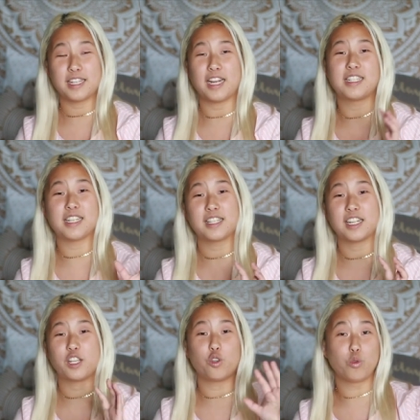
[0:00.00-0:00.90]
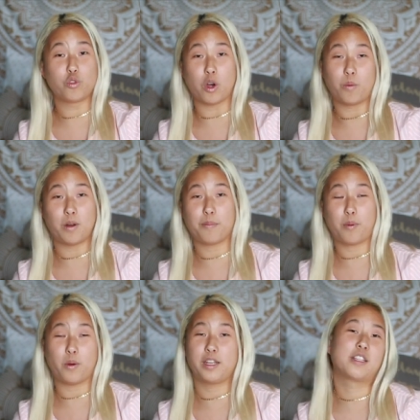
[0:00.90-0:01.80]
and at Disney you don't want
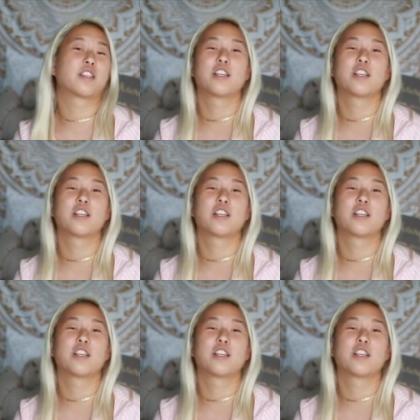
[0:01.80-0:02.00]
points.